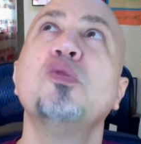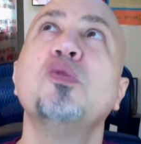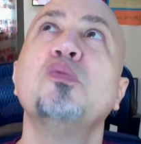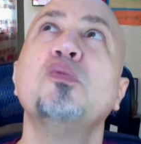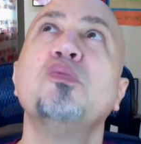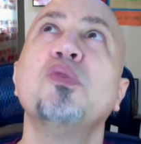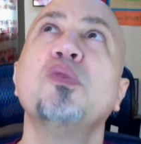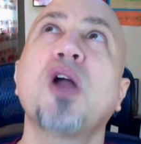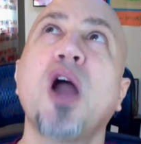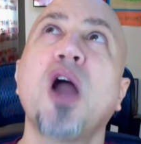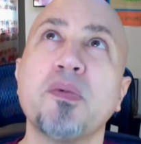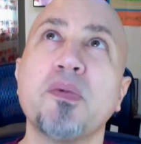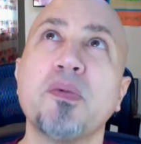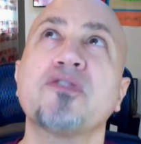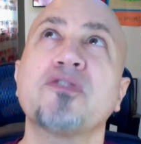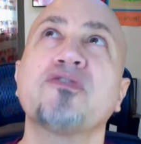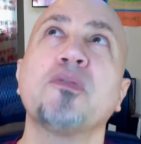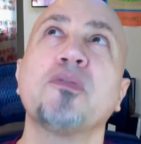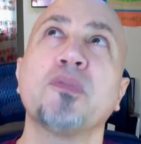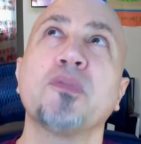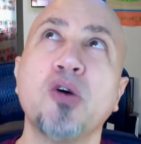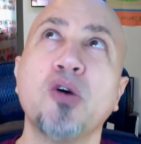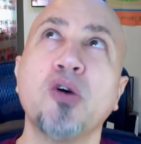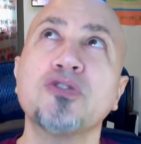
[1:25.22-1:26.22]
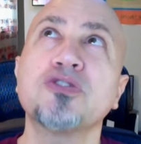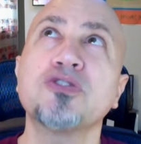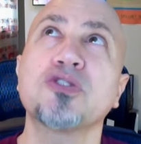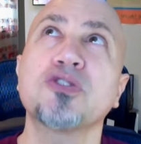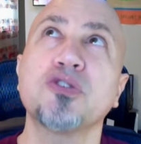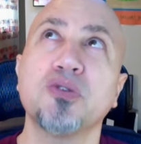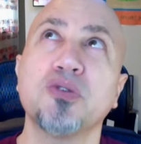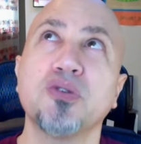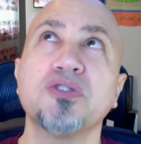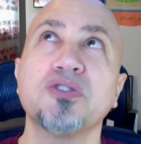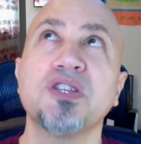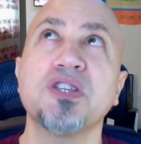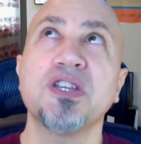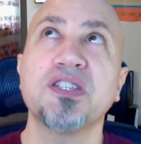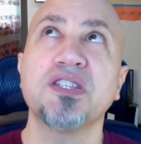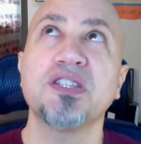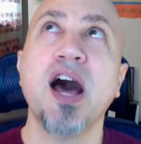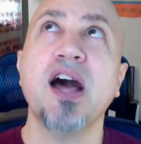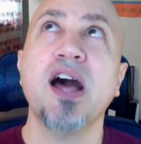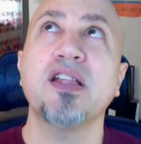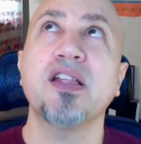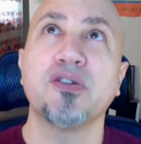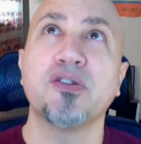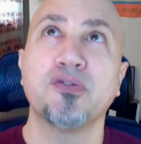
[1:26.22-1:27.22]
coming from those schools is
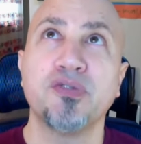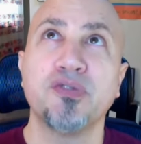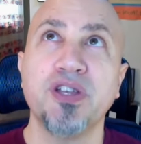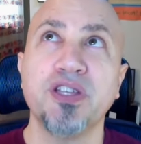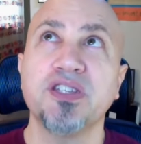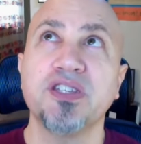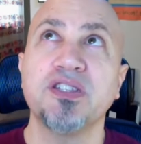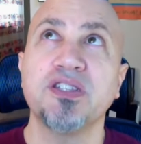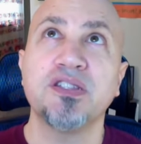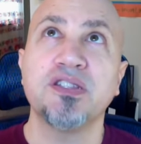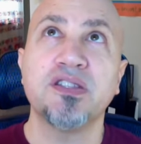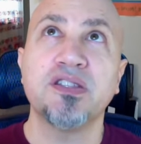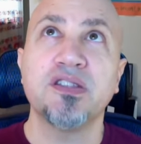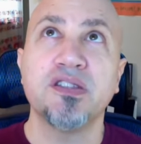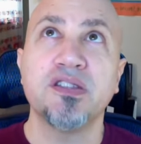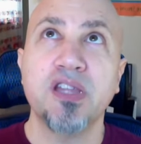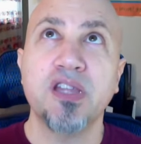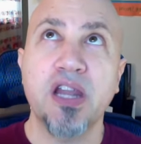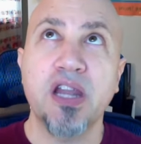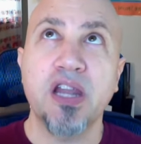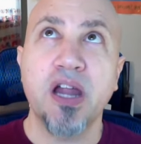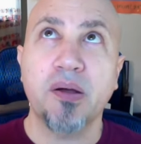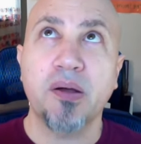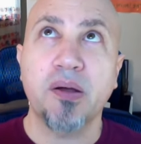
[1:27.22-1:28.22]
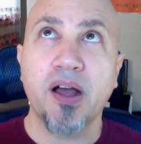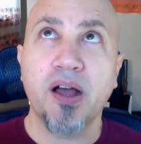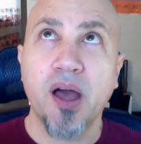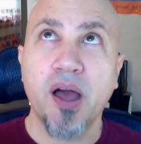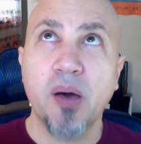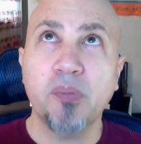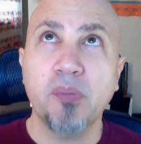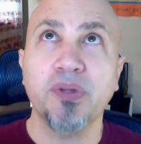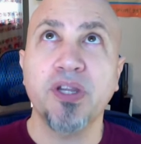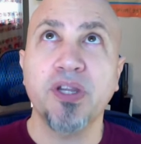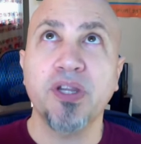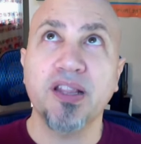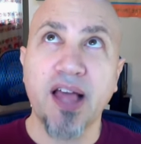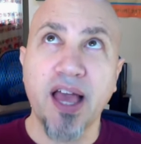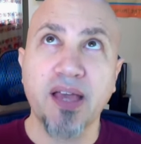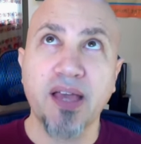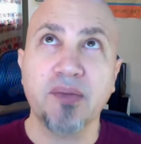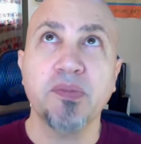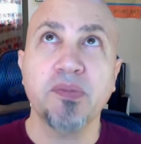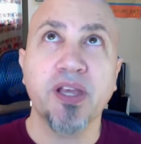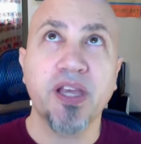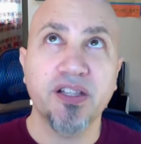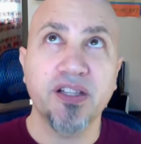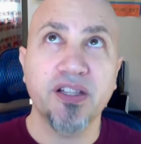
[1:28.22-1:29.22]
not a reason that a, a, company like
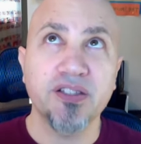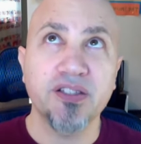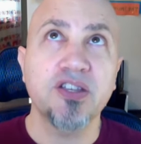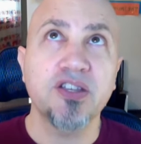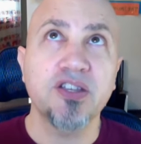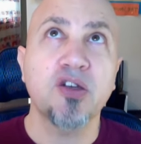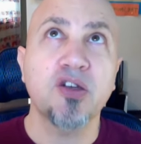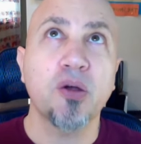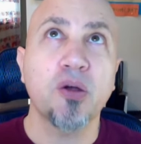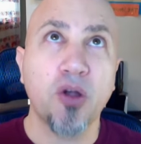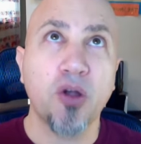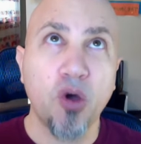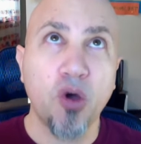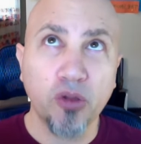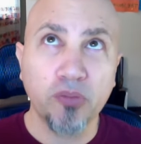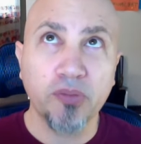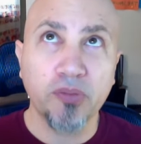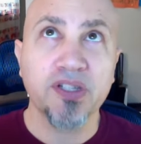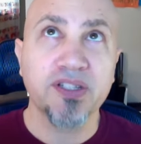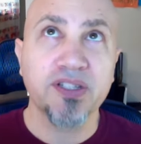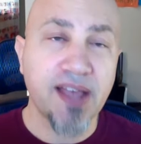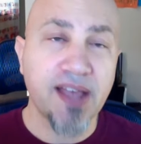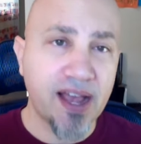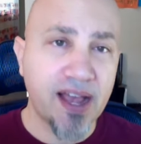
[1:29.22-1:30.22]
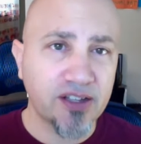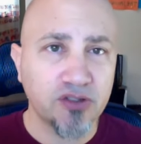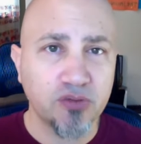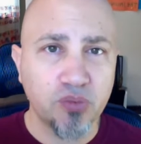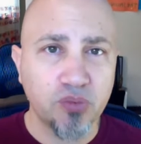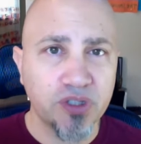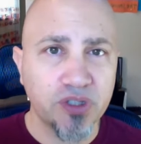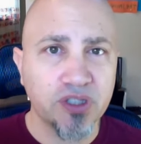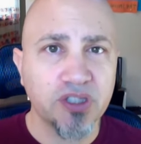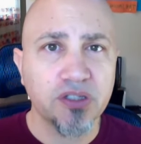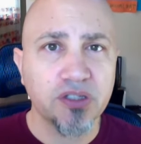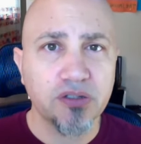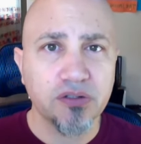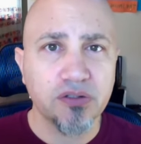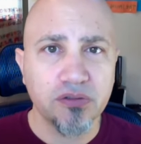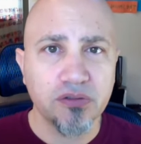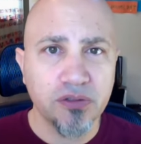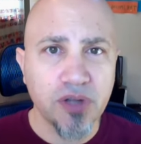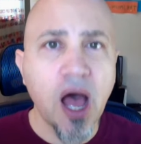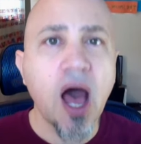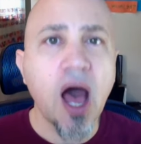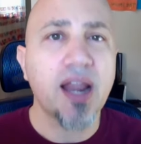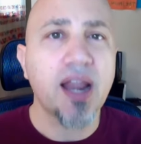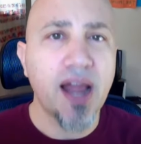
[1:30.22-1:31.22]
McKinsey or Goldman Sachs would
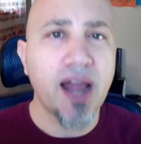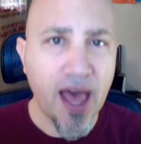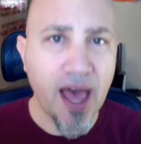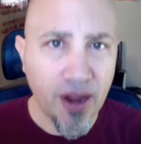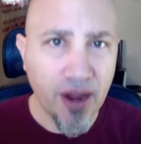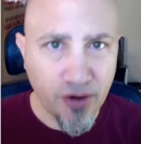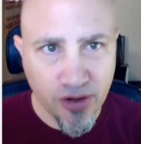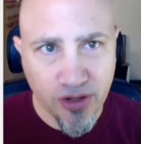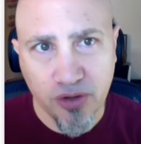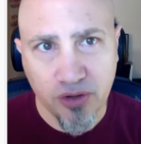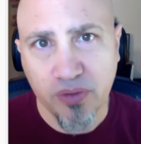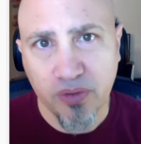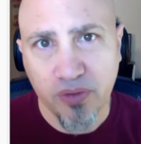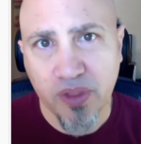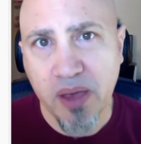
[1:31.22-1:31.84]
not hire you.